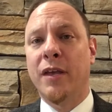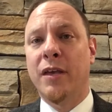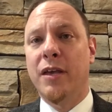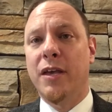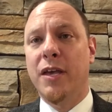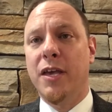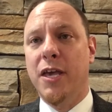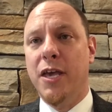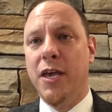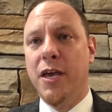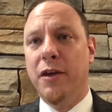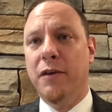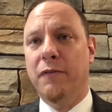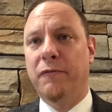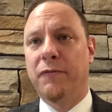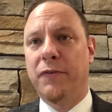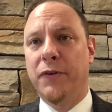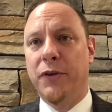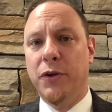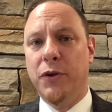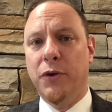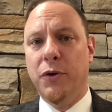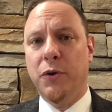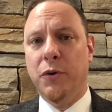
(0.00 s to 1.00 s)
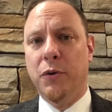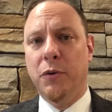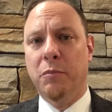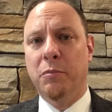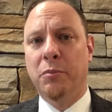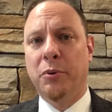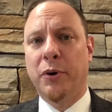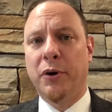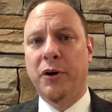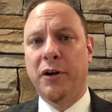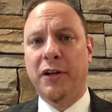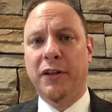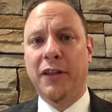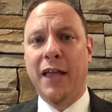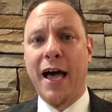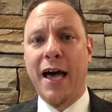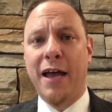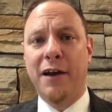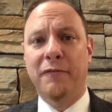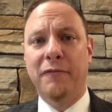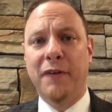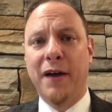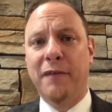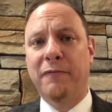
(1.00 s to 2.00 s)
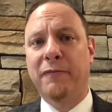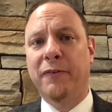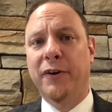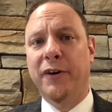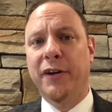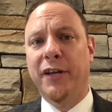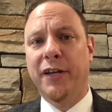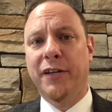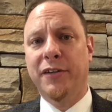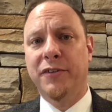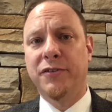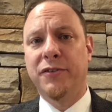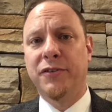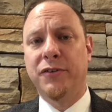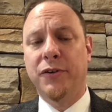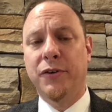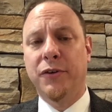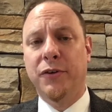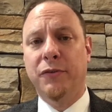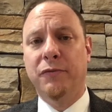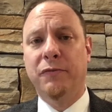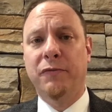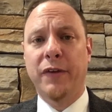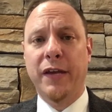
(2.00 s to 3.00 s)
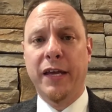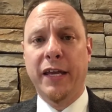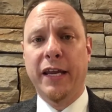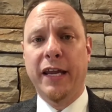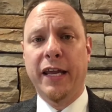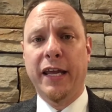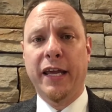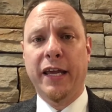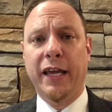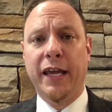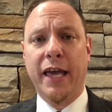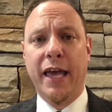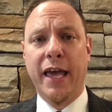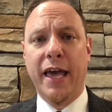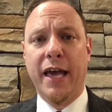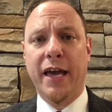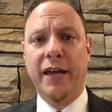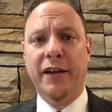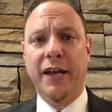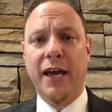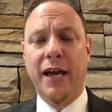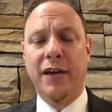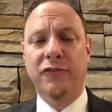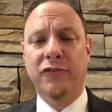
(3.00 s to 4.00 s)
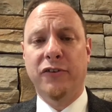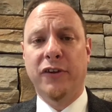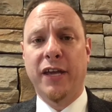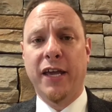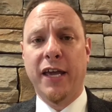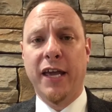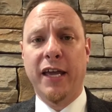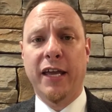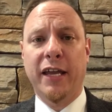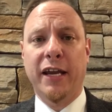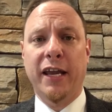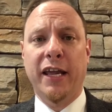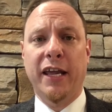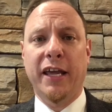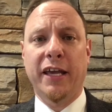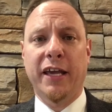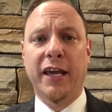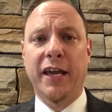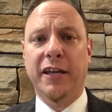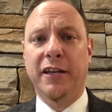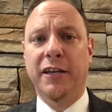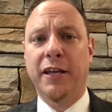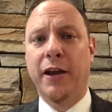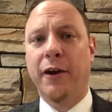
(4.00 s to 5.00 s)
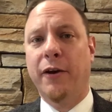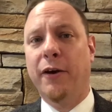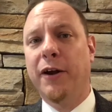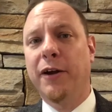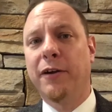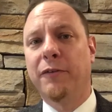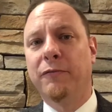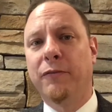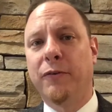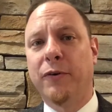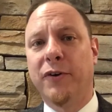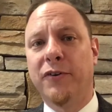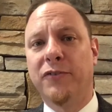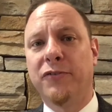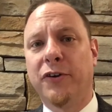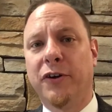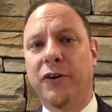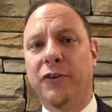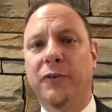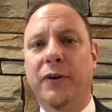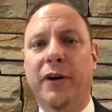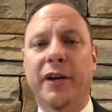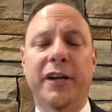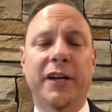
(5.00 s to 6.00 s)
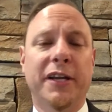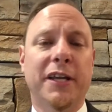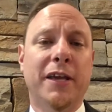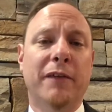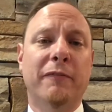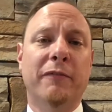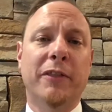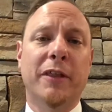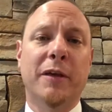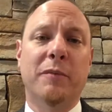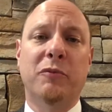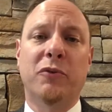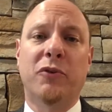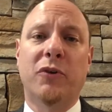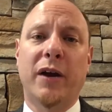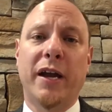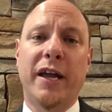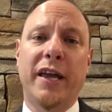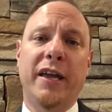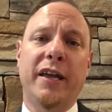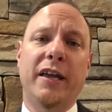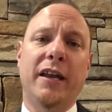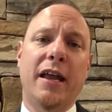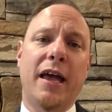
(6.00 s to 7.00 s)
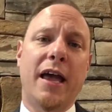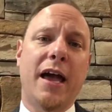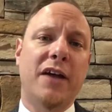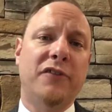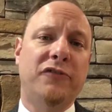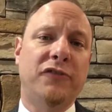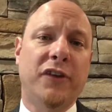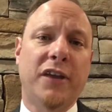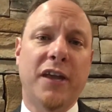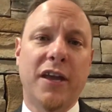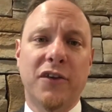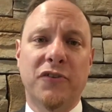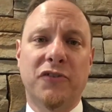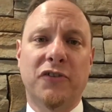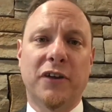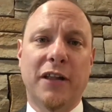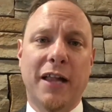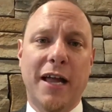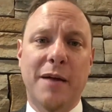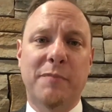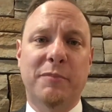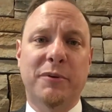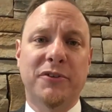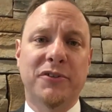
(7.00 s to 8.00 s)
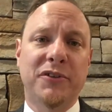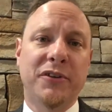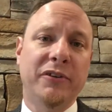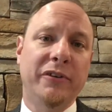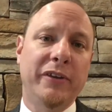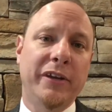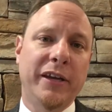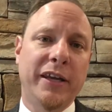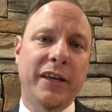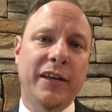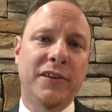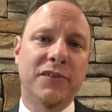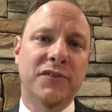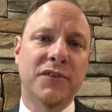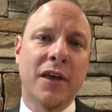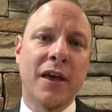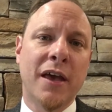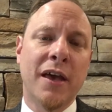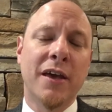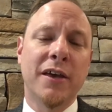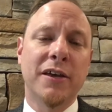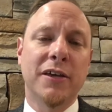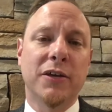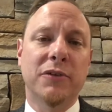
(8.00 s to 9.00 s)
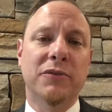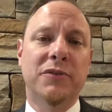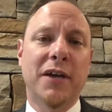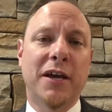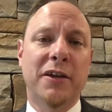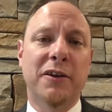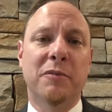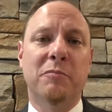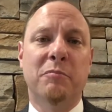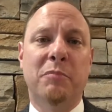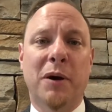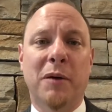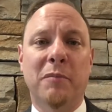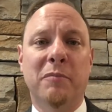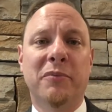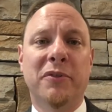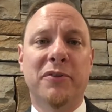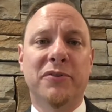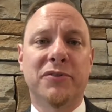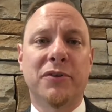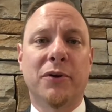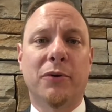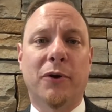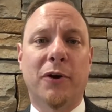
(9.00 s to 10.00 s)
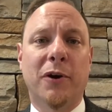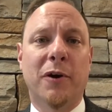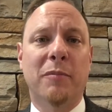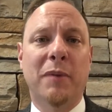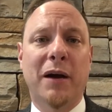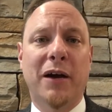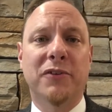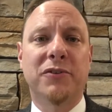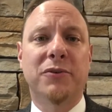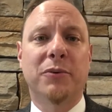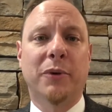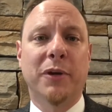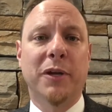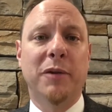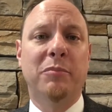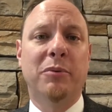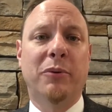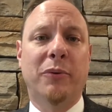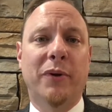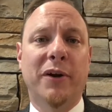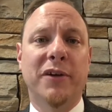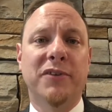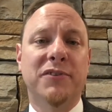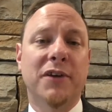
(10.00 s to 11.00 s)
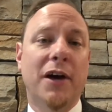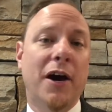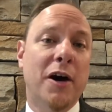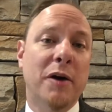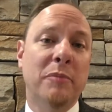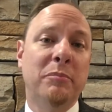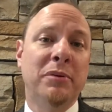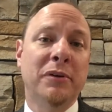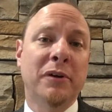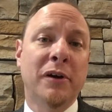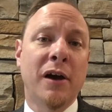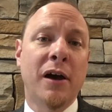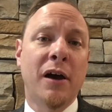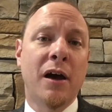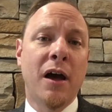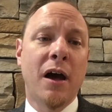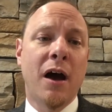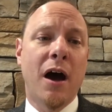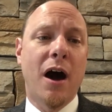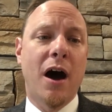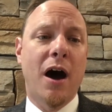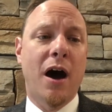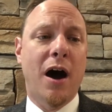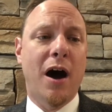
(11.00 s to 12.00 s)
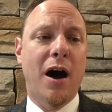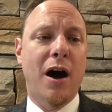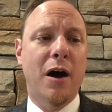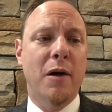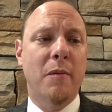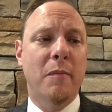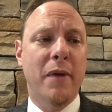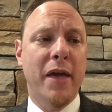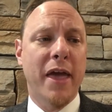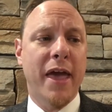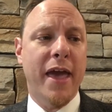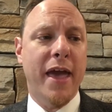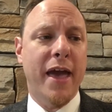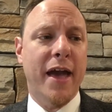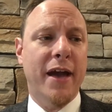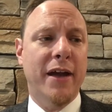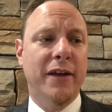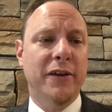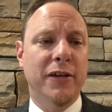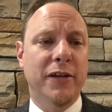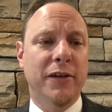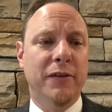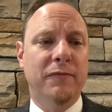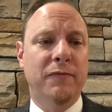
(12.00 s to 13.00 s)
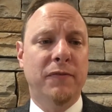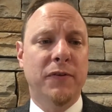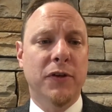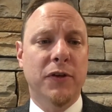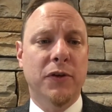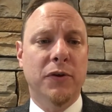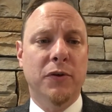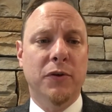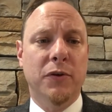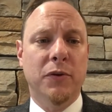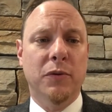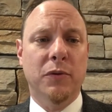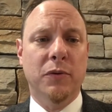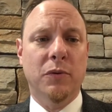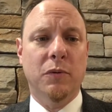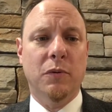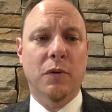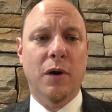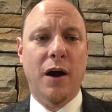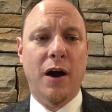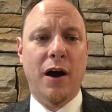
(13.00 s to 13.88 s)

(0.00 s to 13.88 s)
If you put a lot of effort into feeding and educating and caring for children and giving them great educational opportunities, you tend to bump the score about 20 points up. And if you